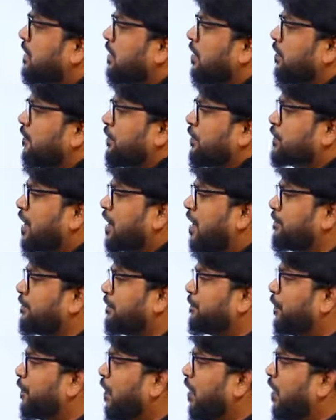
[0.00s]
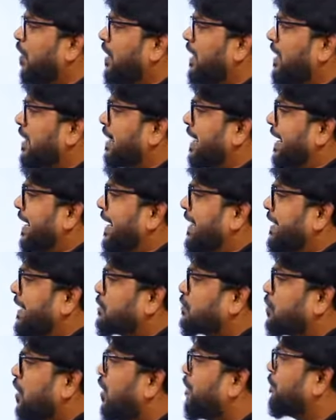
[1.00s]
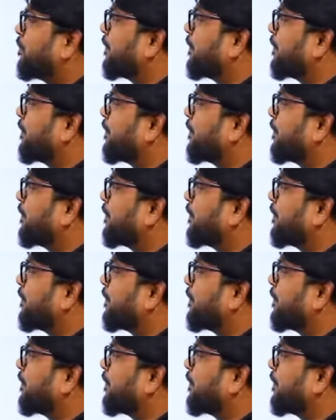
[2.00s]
which of the following kinds of